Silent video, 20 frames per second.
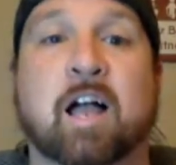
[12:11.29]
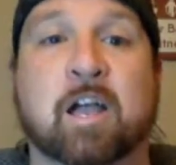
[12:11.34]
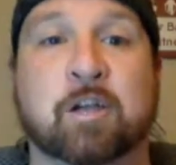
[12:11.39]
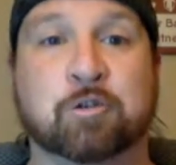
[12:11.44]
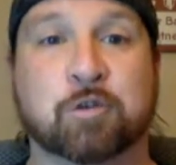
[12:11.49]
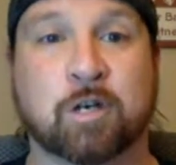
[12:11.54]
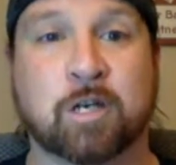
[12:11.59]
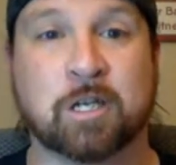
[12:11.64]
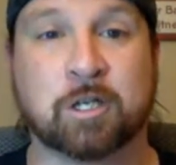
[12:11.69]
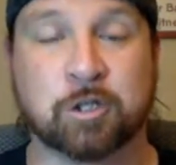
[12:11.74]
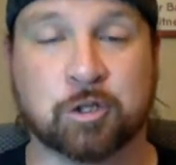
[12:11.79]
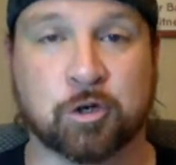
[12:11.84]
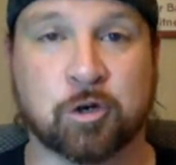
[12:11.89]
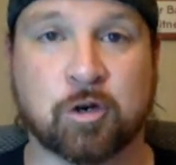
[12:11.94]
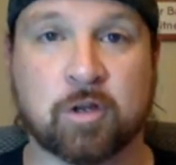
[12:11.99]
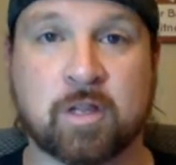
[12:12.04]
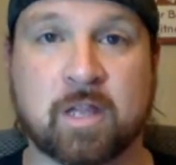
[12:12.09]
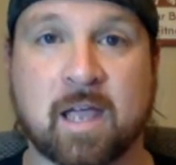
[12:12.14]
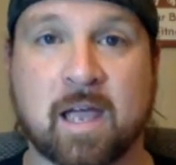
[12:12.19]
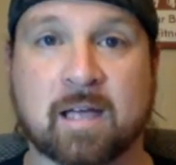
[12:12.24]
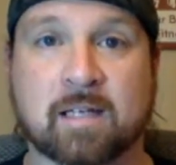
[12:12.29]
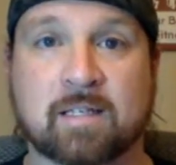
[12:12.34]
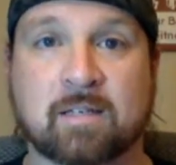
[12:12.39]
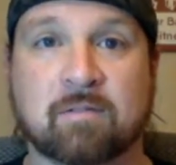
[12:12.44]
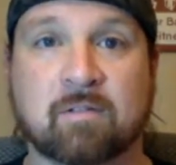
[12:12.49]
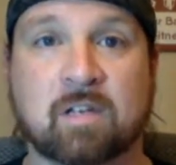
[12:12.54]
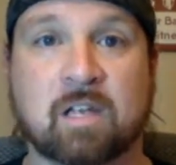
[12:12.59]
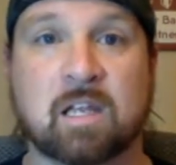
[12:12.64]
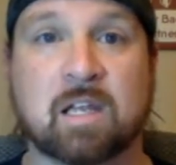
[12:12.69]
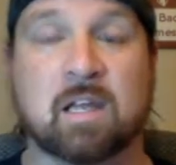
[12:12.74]
hydrating during the
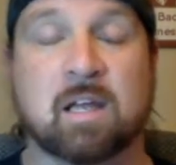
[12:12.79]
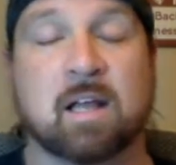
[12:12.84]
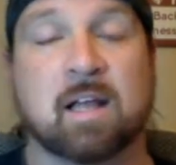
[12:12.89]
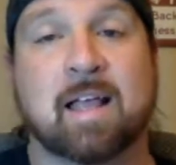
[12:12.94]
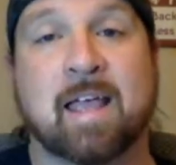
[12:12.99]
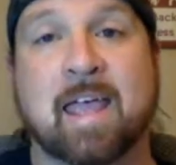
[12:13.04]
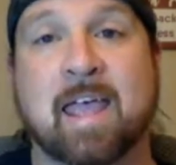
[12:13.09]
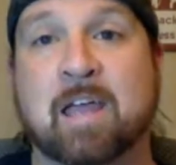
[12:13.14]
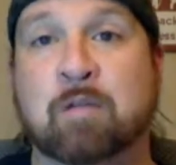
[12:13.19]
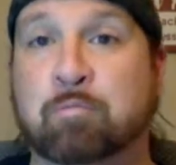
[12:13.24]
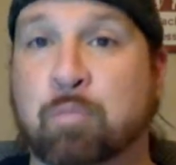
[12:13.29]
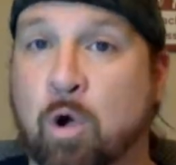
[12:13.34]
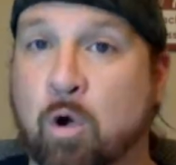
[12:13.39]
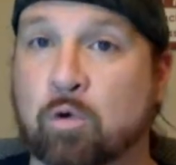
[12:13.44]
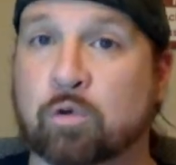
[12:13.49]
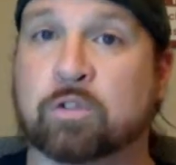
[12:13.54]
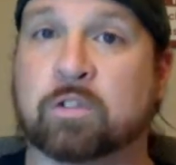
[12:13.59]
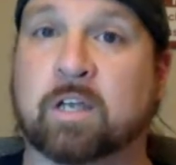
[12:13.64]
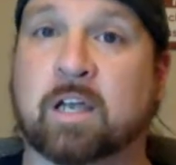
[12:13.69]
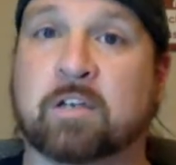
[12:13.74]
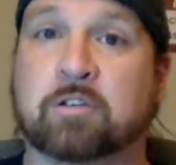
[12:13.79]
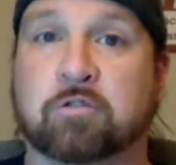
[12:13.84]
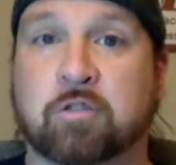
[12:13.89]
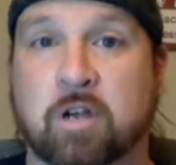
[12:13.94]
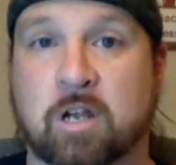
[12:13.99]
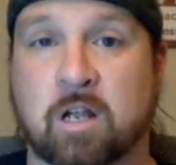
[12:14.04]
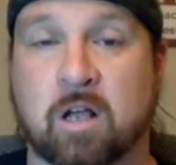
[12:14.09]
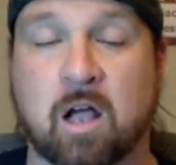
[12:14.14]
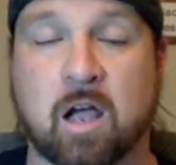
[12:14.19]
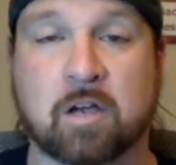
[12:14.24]
activity, and
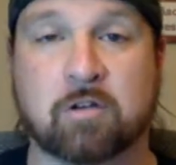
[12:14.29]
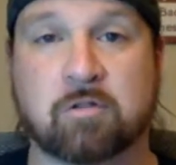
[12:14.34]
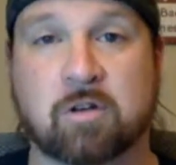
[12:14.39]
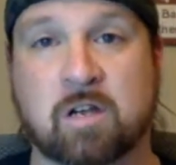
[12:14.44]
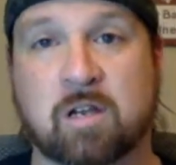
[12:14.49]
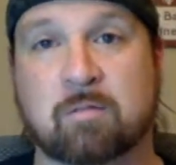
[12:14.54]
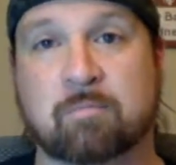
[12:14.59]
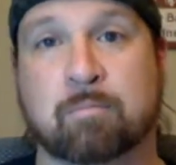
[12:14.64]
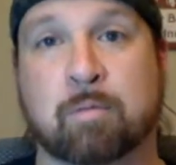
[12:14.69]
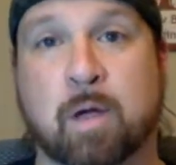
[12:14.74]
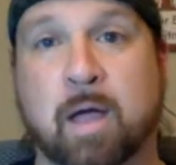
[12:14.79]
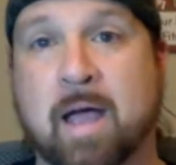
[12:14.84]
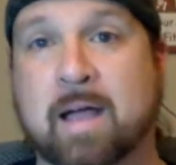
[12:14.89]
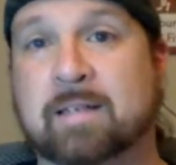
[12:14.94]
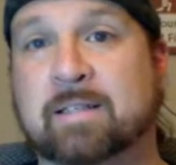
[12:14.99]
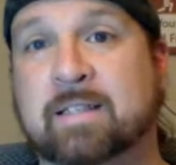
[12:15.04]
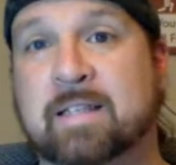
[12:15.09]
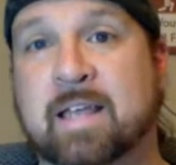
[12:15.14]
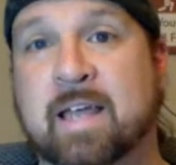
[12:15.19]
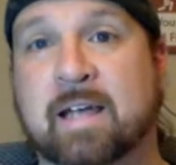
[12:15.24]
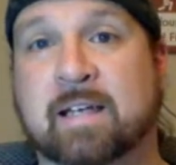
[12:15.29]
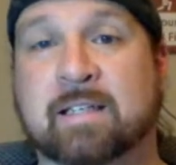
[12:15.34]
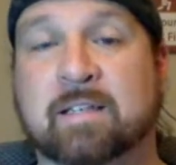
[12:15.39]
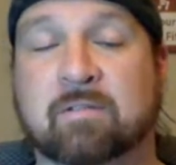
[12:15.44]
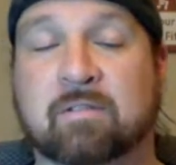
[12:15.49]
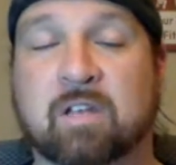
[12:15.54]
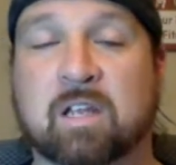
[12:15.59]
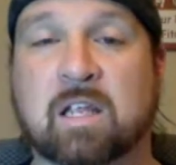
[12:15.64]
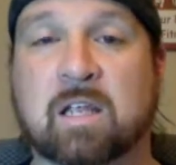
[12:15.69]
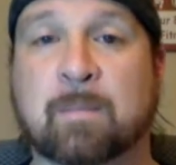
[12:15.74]
post-hydrating, hydrating past the
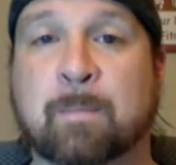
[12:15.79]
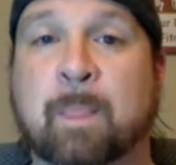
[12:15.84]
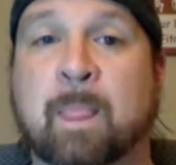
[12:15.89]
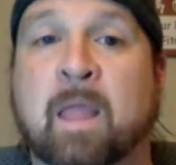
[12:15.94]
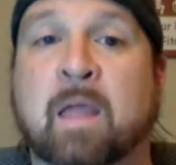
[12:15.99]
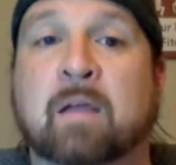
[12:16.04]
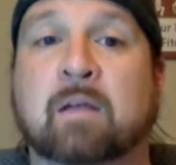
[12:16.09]
activity.